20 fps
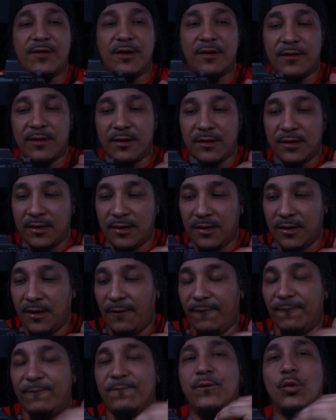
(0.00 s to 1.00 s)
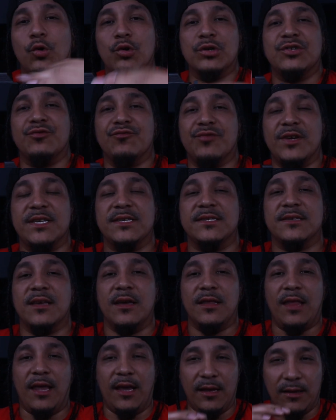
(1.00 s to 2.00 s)
a forced
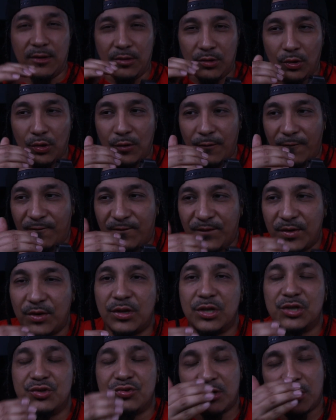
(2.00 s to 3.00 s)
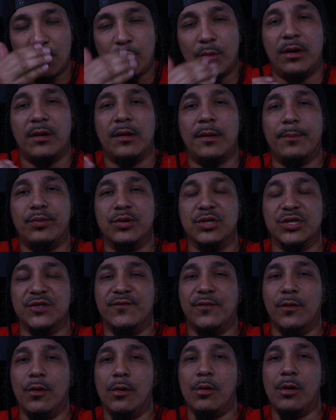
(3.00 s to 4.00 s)
reset. Like, you know, you feel the trigger wanting to push
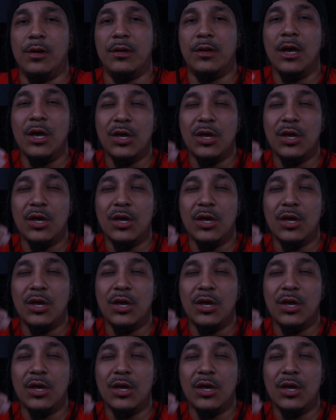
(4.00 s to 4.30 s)
forward.